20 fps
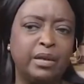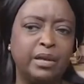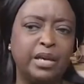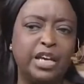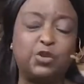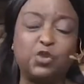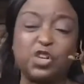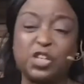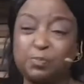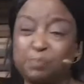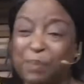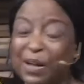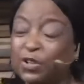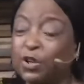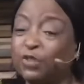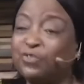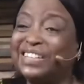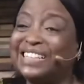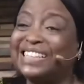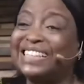It was part
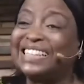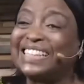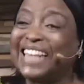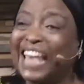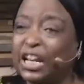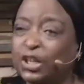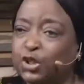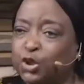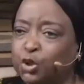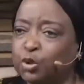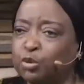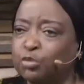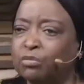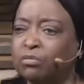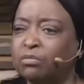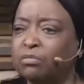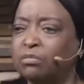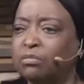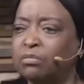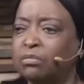of his schedule.
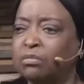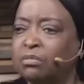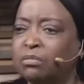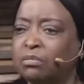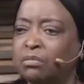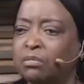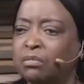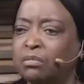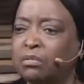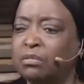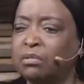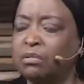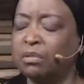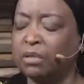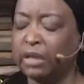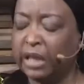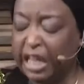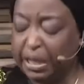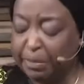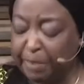
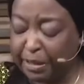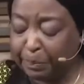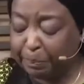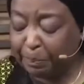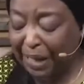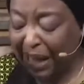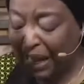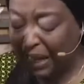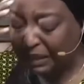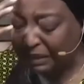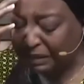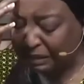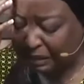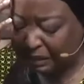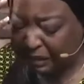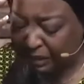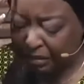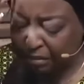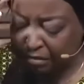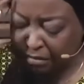He made
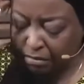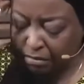plans.